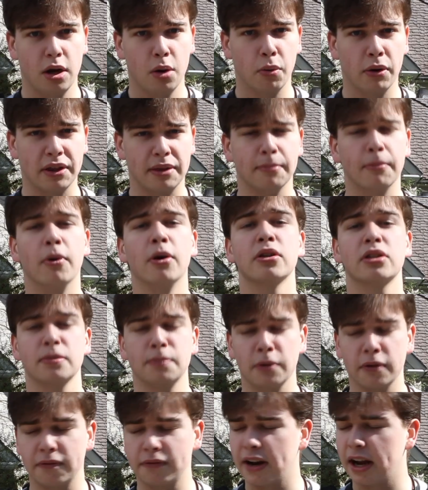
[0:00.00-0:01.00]
with
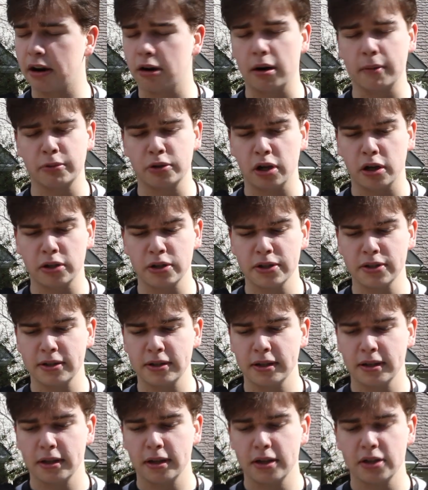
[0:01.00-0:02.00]
multiple firearm charges,
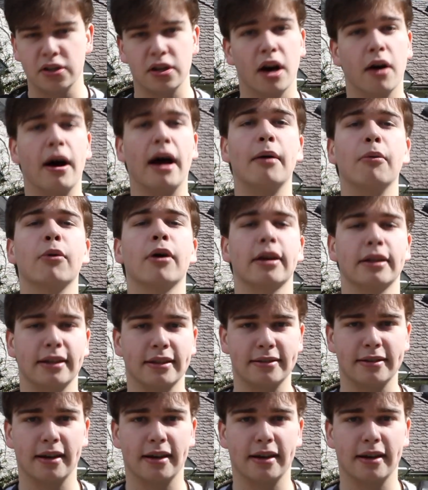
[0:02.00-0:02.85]
so I'm wearing this